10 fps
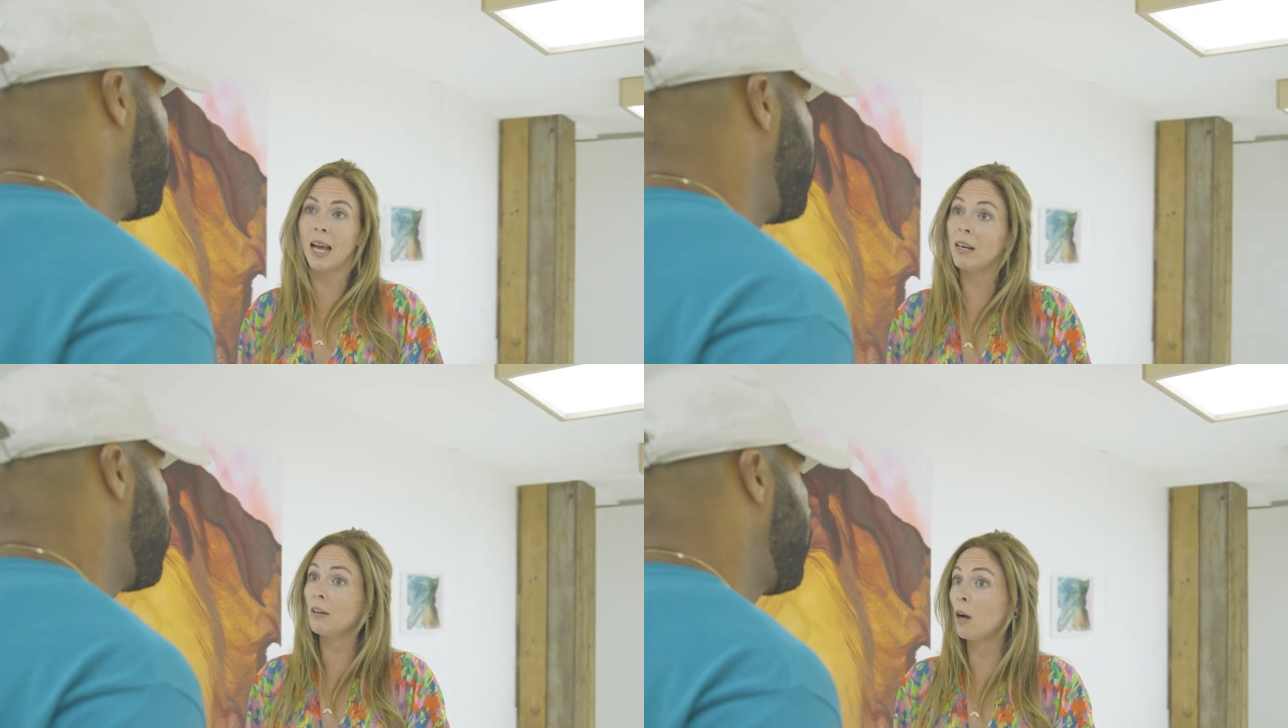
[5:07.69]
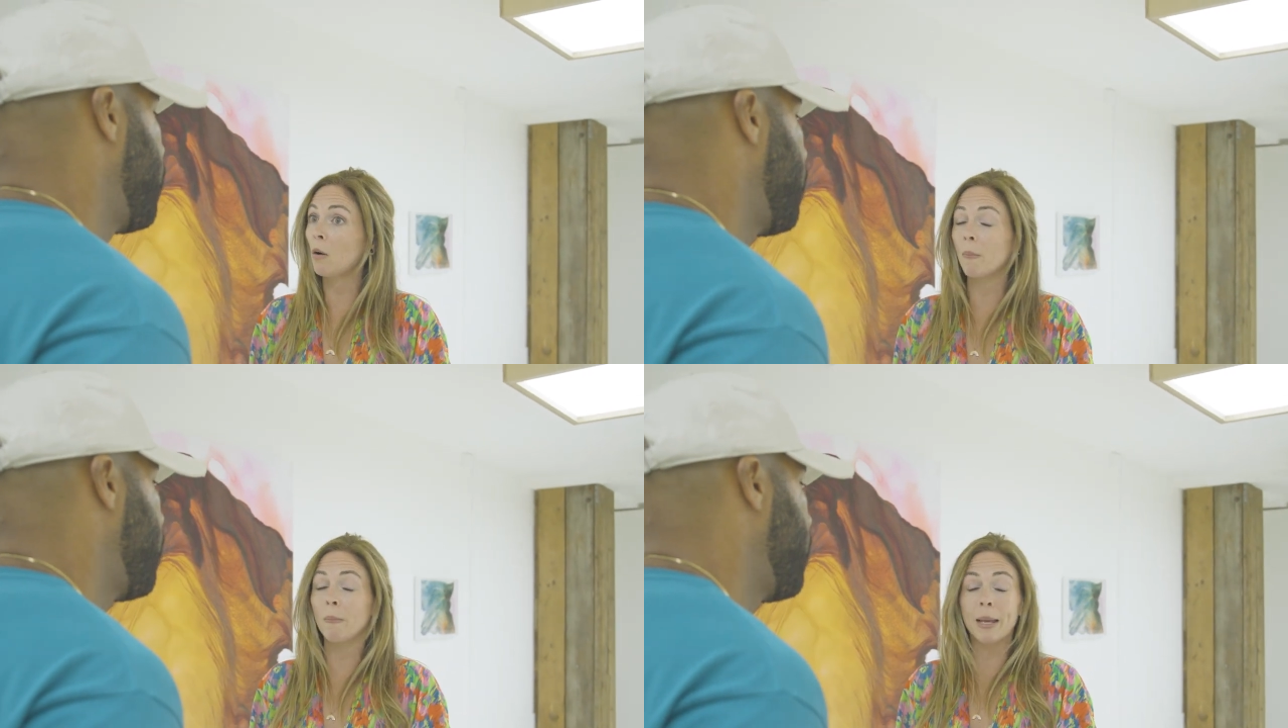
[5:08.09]
I don't know,
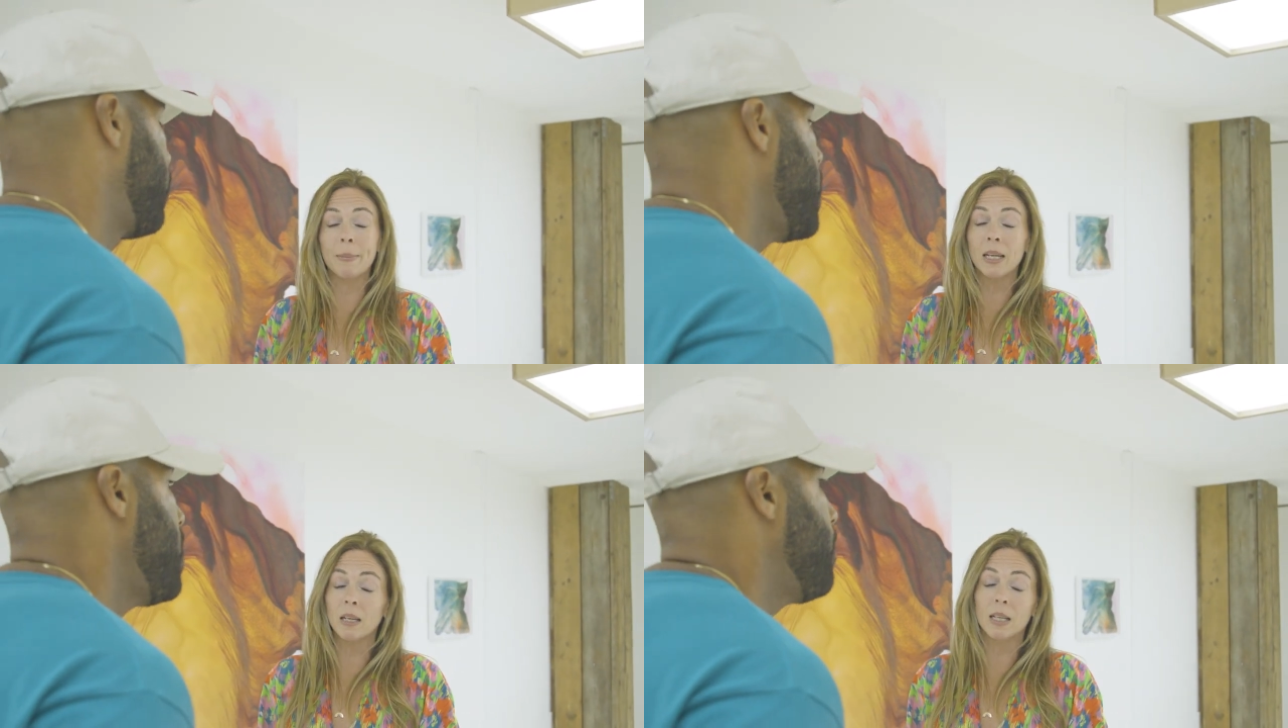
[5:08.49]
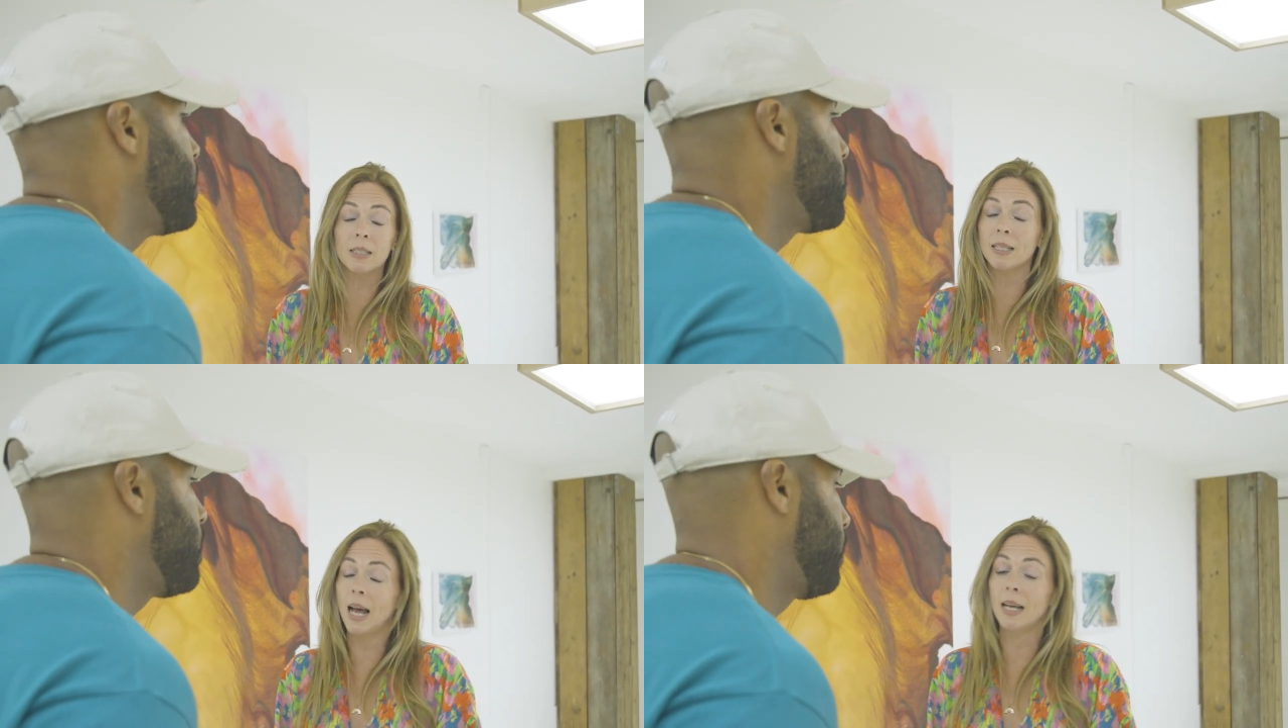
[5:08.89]
maybe
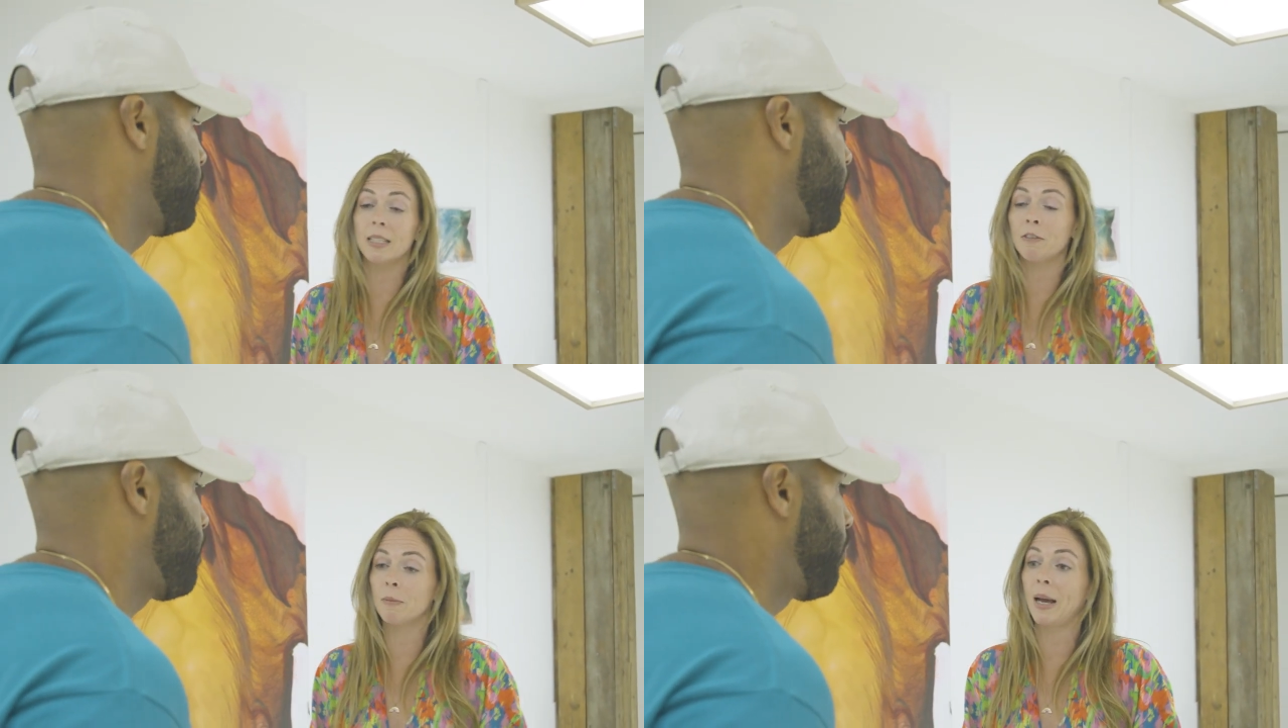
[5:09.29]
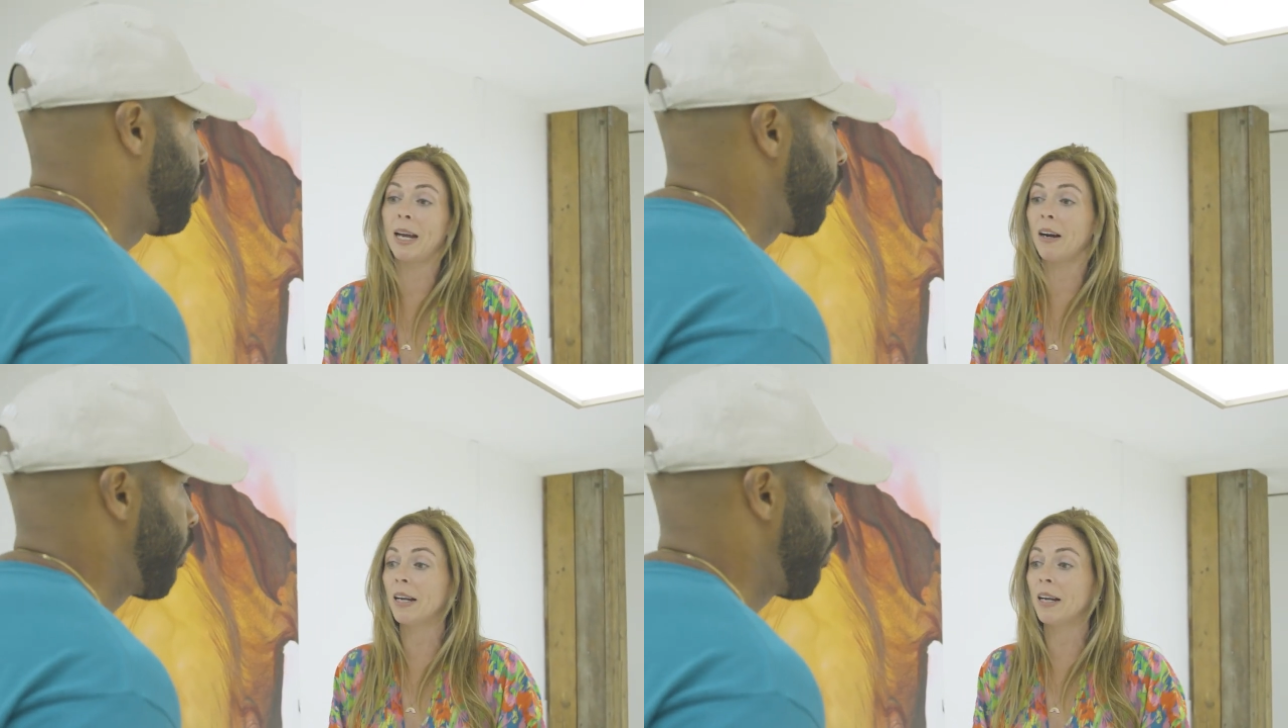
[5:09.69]
it's not a different buyer.